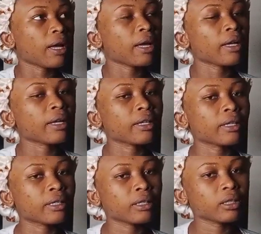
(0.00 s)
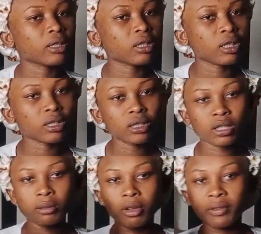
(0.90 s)
I didn't
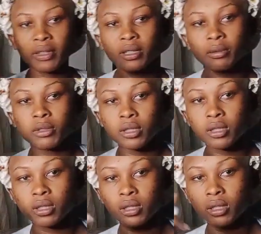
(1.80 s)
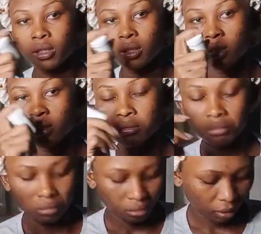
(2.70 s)
take my vitamins today.
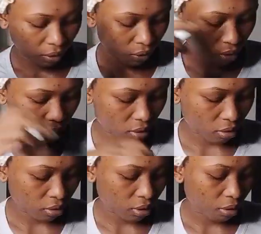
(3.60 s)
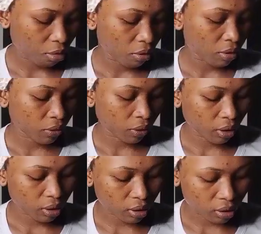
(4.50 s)
I forgot. I'm always
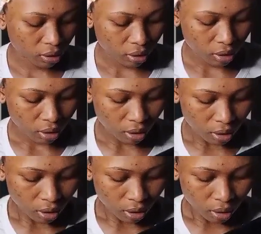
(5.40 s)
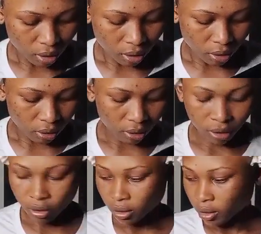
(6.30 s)
forgetting.
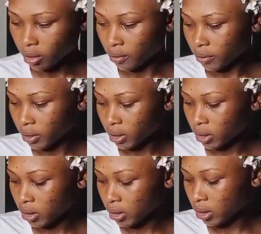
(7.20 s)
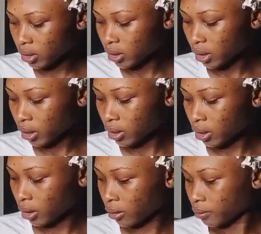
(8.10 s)
Okay, everything is inside
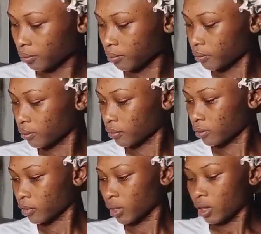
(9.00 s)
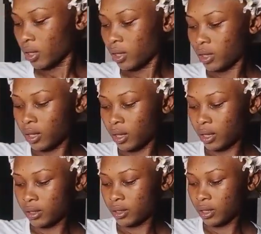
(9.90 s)
here
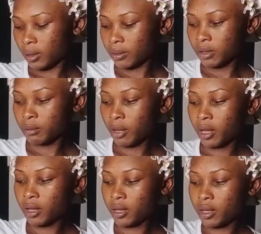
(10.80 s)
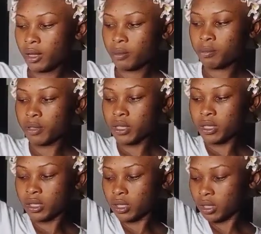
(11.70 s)
except my
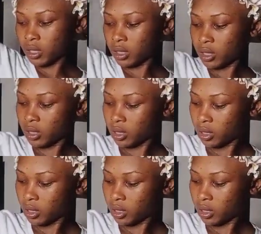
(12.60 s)
earpiece.